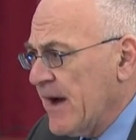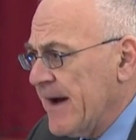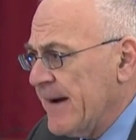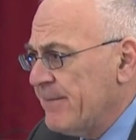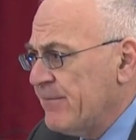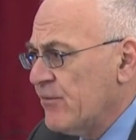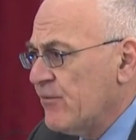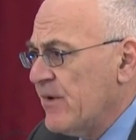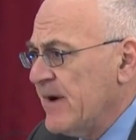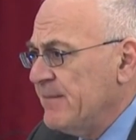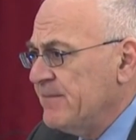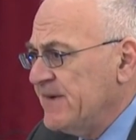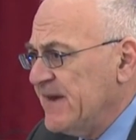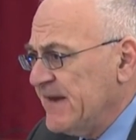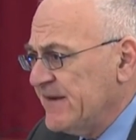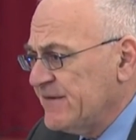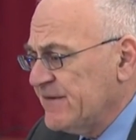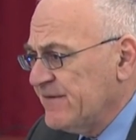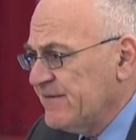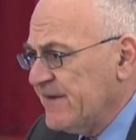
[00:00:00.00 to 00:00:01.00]

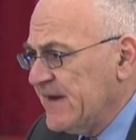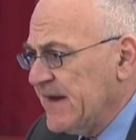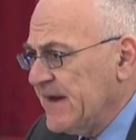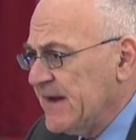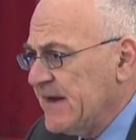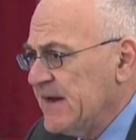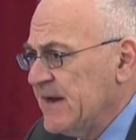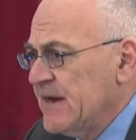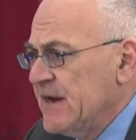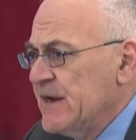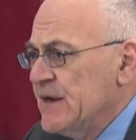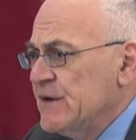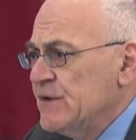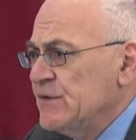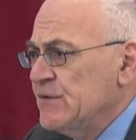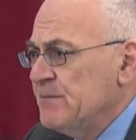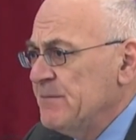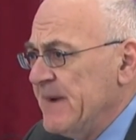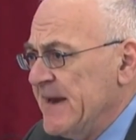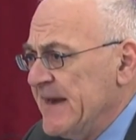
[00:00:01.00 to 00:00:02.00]
remdesivir to
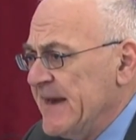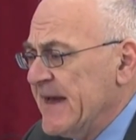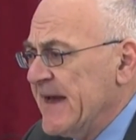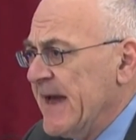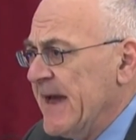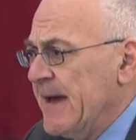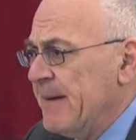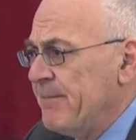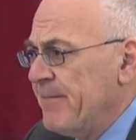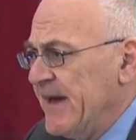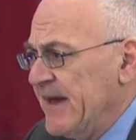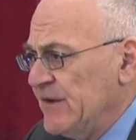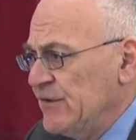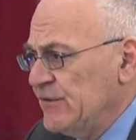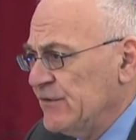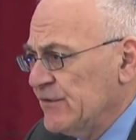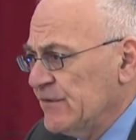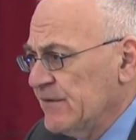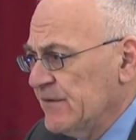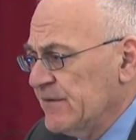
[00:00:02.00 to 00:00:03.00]
Medicare
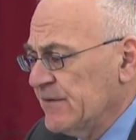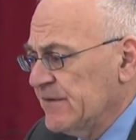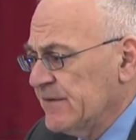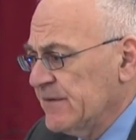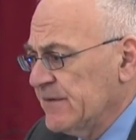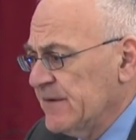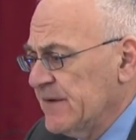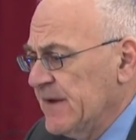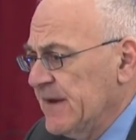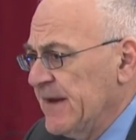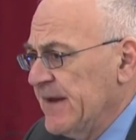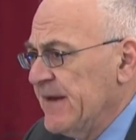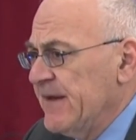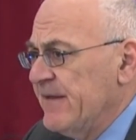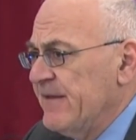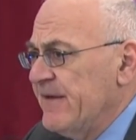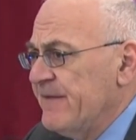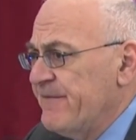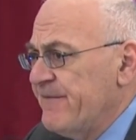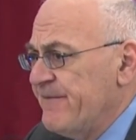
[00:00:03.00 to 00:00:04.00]
patients.
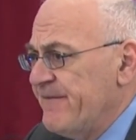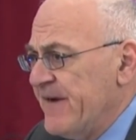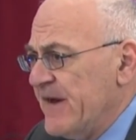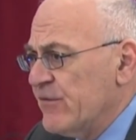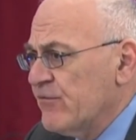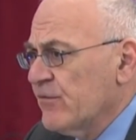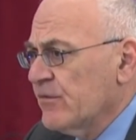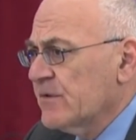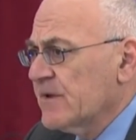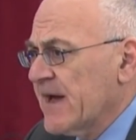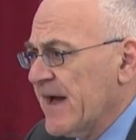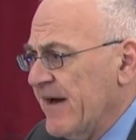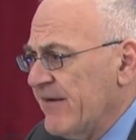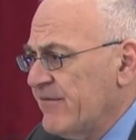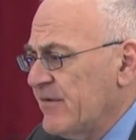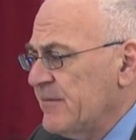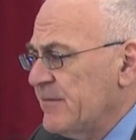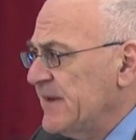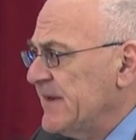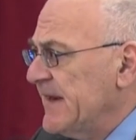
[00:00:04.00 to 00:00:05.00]
The federal
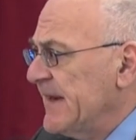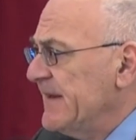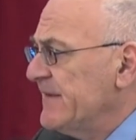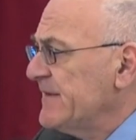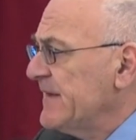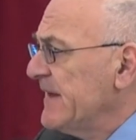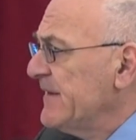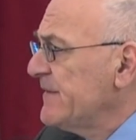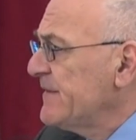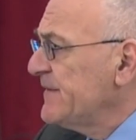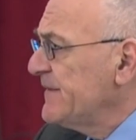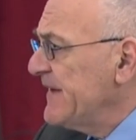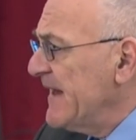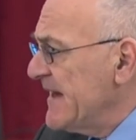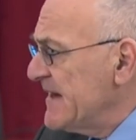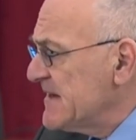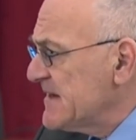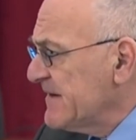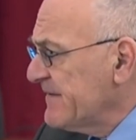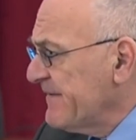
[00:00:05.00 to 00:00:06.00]
government is
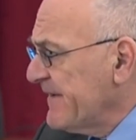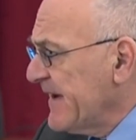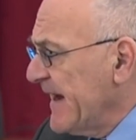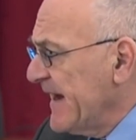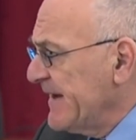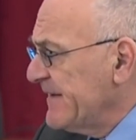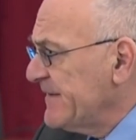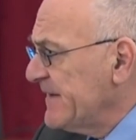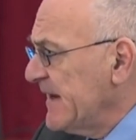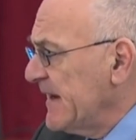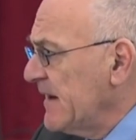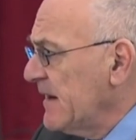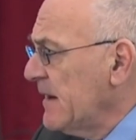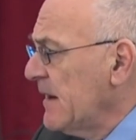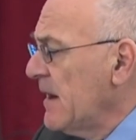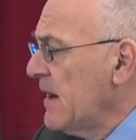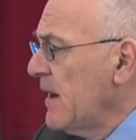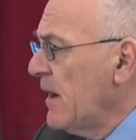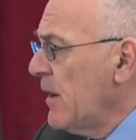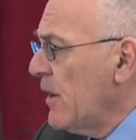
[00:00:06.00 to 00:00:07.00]
incentivizing
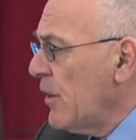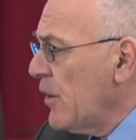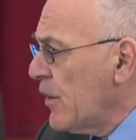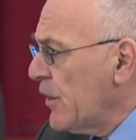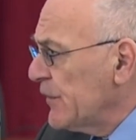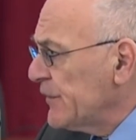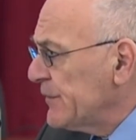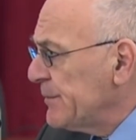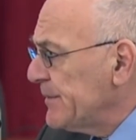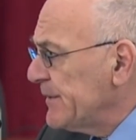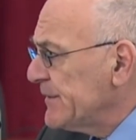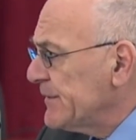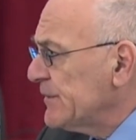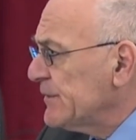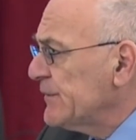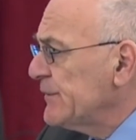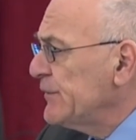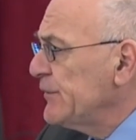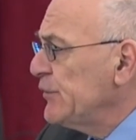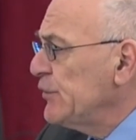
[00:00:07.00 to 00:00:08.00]

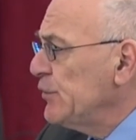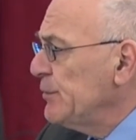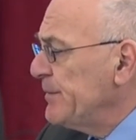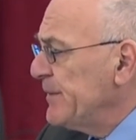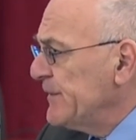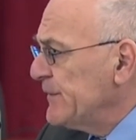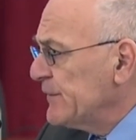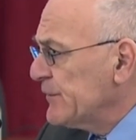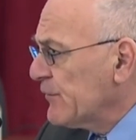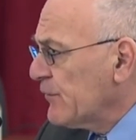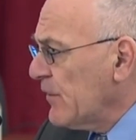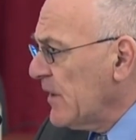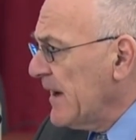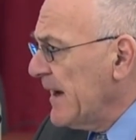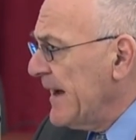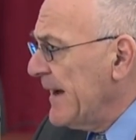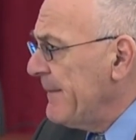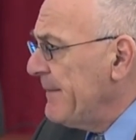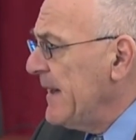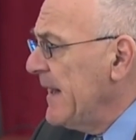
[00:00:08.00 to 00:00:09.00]
hospitals to
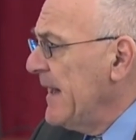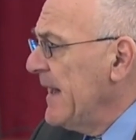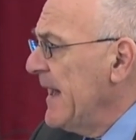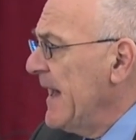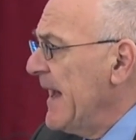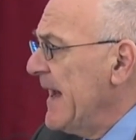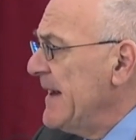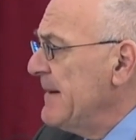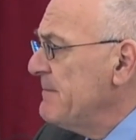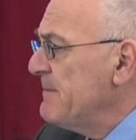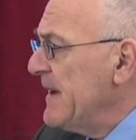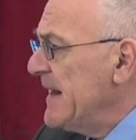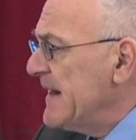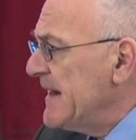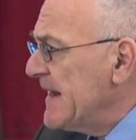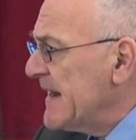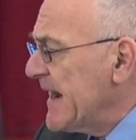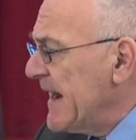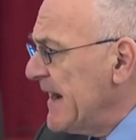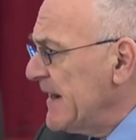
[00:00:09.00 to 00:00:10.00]
prescribe a
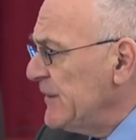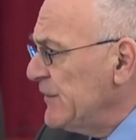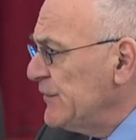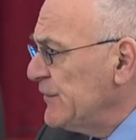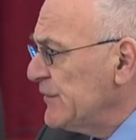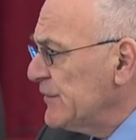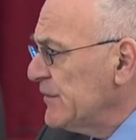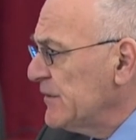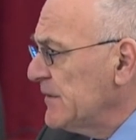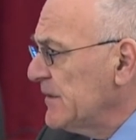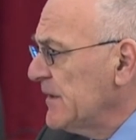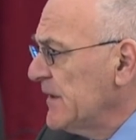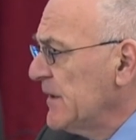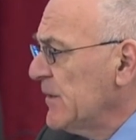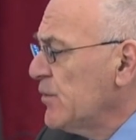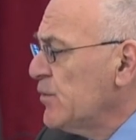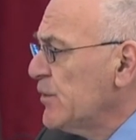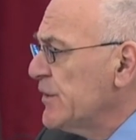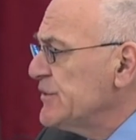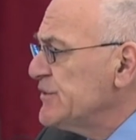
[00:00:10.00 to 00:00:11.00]
medication
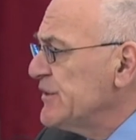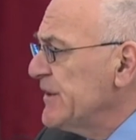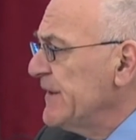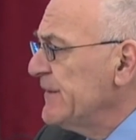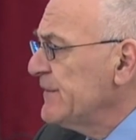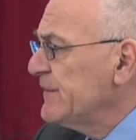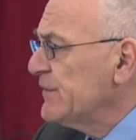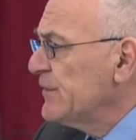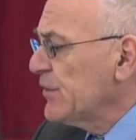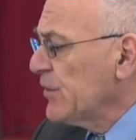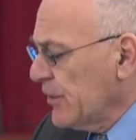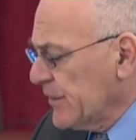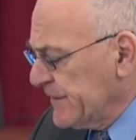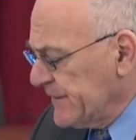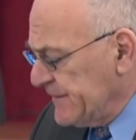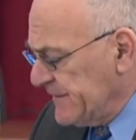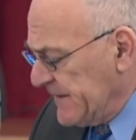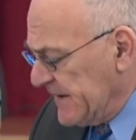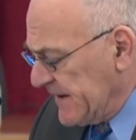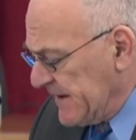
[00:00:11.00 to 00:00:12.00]
which is
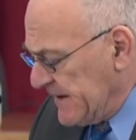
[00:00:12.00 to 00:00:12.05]
toxic.